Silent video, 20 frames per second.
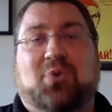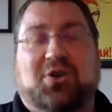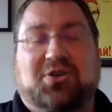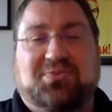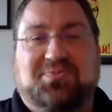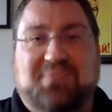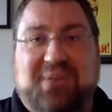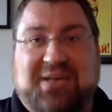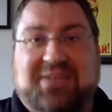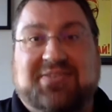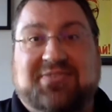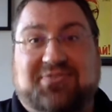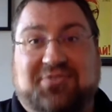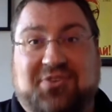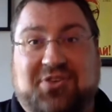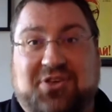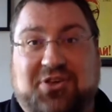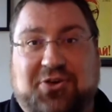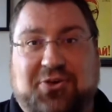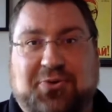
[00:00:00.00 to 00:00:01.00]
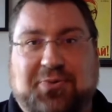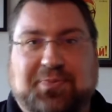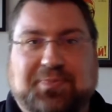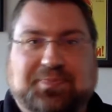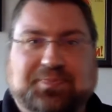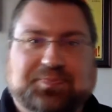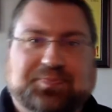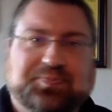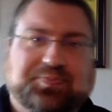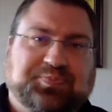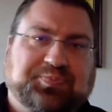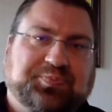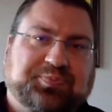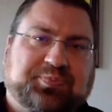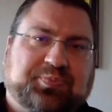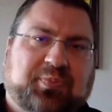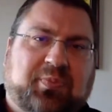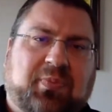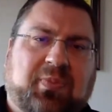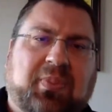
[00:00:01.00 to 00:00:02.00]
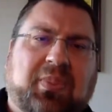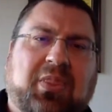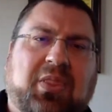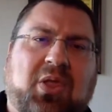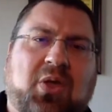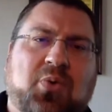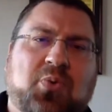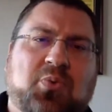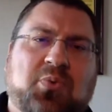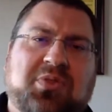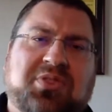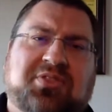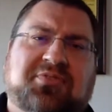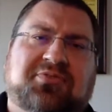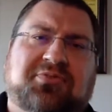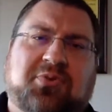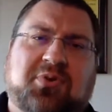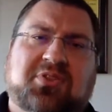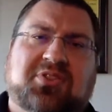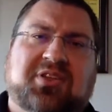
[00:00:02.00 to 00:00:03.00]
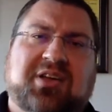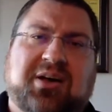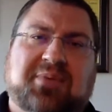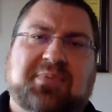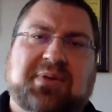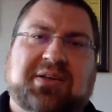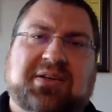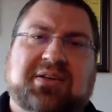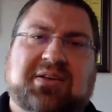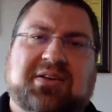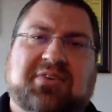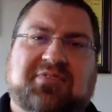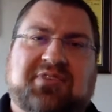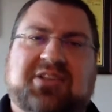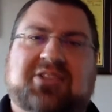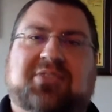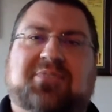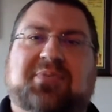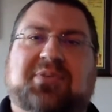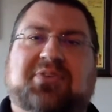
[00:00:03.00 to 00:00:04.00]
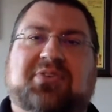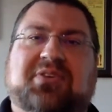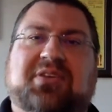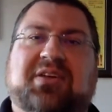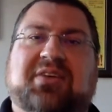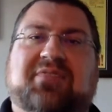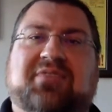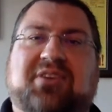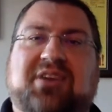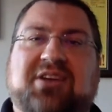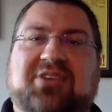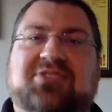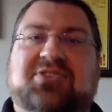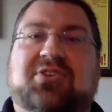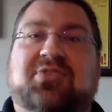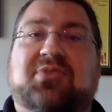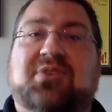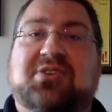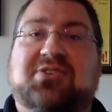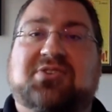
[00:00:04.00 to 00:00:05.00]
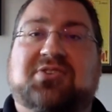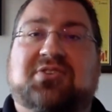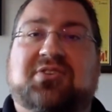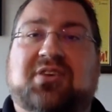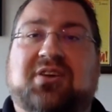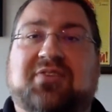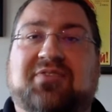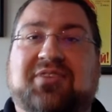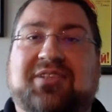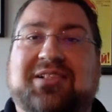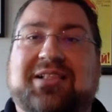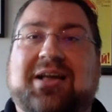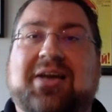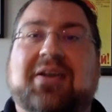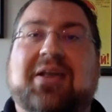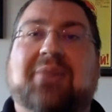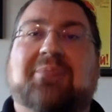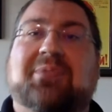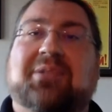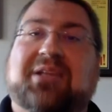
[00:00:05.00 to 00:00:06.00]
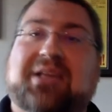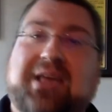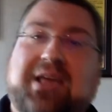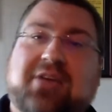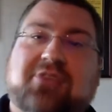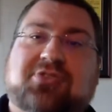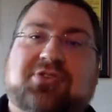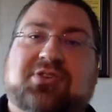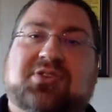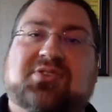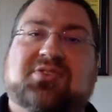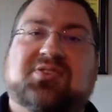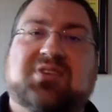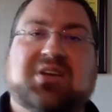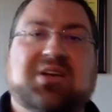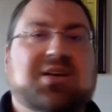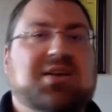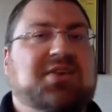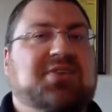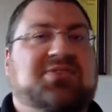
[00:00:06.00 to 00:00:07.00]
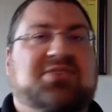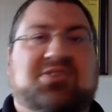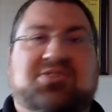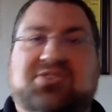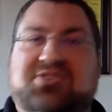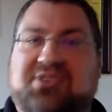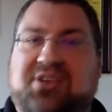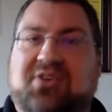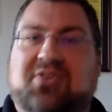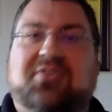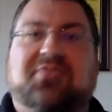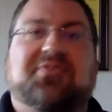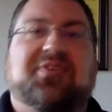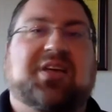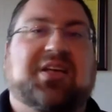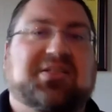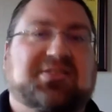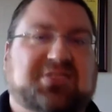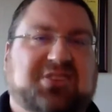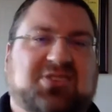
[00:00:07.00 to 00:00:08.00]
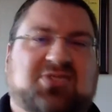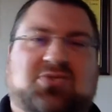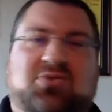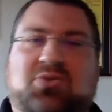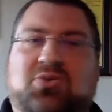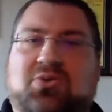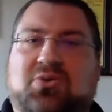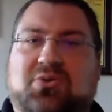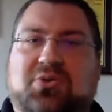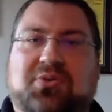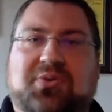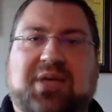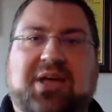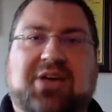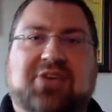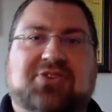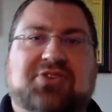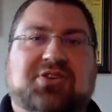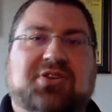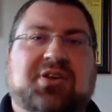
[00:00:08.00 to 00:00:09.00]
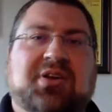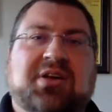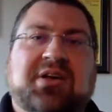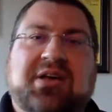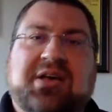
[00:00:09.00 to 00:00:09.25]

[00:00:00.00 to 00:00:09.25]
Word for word: works best for you. With the forthcoming availability of our next generation of cloud applications, such as air defense, control, location,